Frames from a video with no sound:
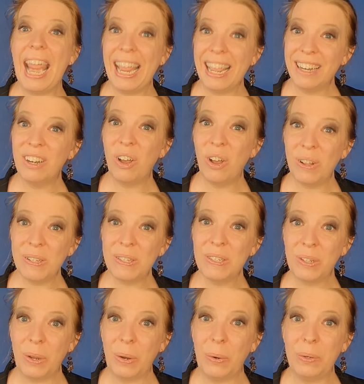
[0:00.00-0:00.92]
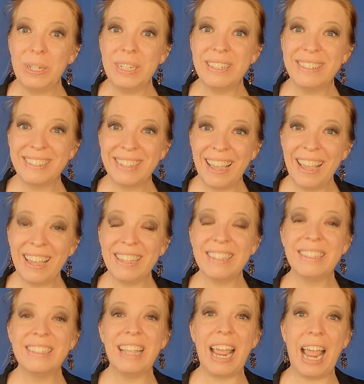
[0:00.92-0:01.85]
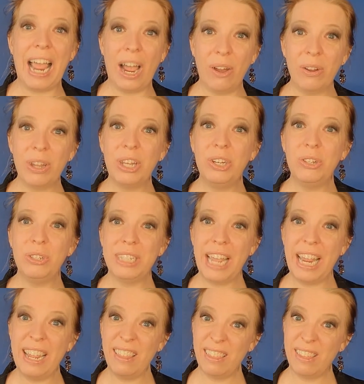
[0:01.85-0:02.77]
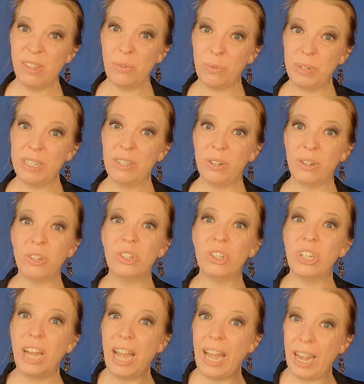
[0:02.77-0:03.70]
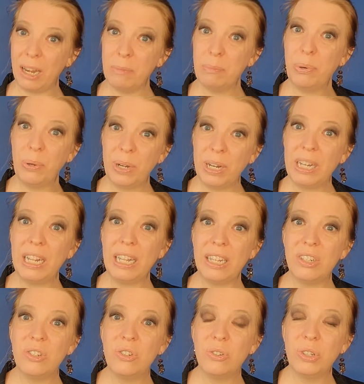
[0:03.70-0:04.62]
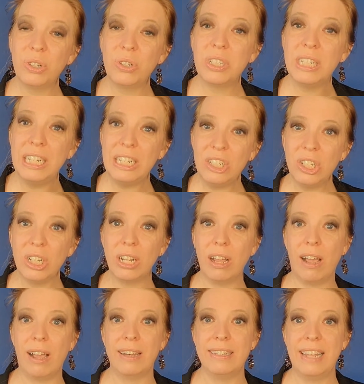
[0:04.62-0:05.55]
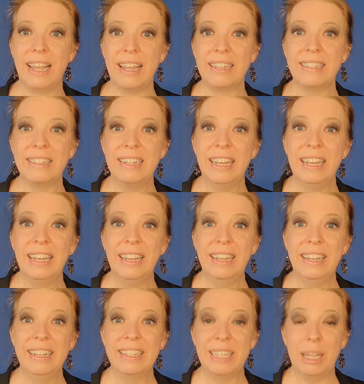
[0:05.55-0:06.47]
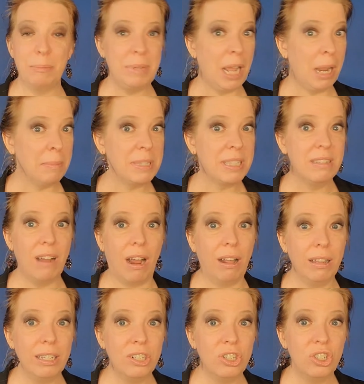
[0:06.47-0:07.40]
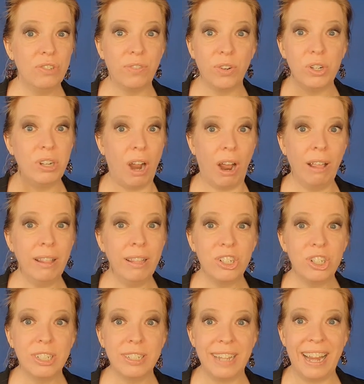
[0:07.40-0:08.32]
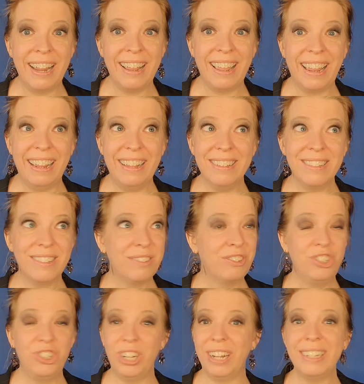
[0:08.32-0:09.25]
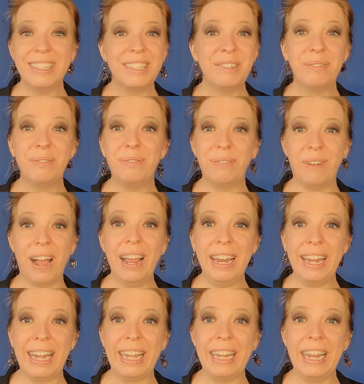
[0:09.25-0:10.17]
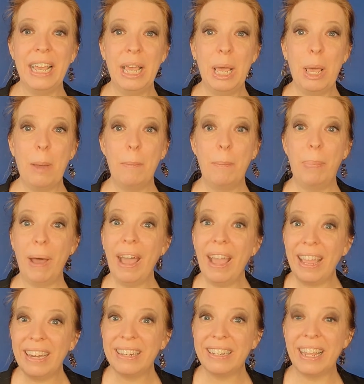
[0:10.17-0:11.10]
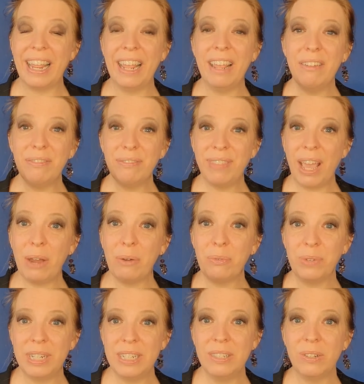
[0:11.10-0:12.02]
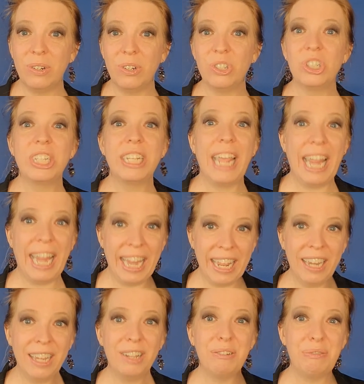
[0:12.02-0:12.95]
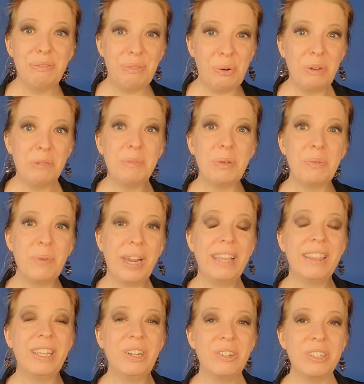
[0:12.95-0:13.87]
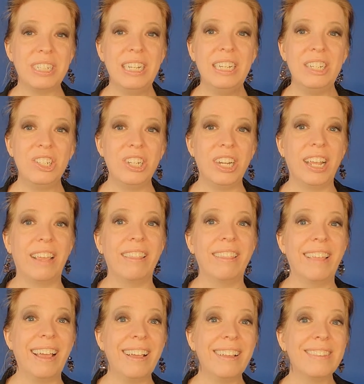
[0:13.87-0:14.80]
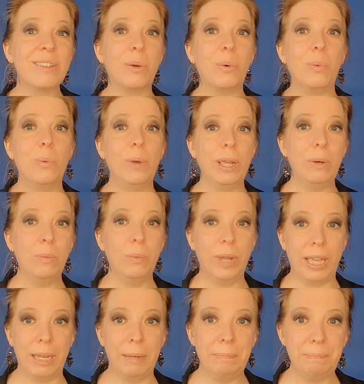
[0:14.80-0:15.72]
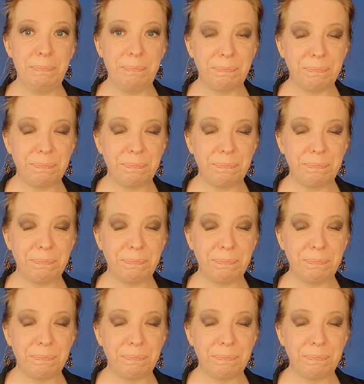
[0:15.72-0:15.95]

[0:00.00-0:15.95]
and also discuss how can you take this research and put it into your teaching context. Sometimes knowledge for knowledge's sake is just fine. But if that research can inform the way that you're teaching, that's a win-win.